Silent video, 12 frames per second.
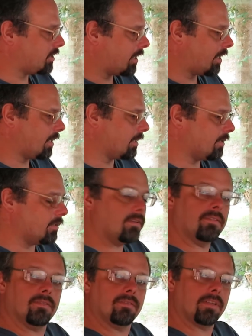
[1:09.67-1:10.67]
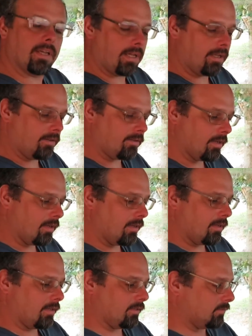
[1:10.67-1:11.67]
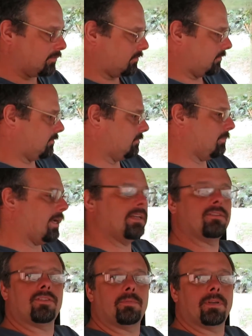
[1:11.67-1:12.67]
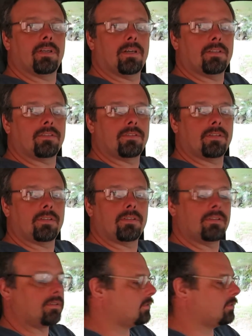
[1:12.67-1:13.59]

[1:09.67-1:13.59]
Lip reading: generic little gauge, because my instrument cluster